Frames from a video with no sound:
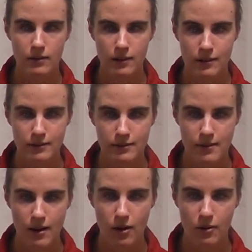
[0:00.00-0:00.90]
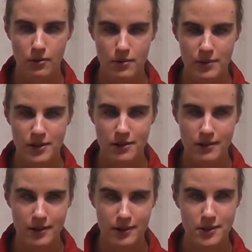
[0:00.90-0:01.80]
learn all the
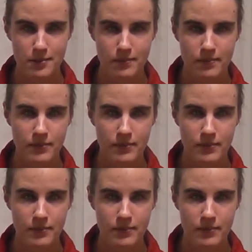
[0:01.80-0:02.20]
materials.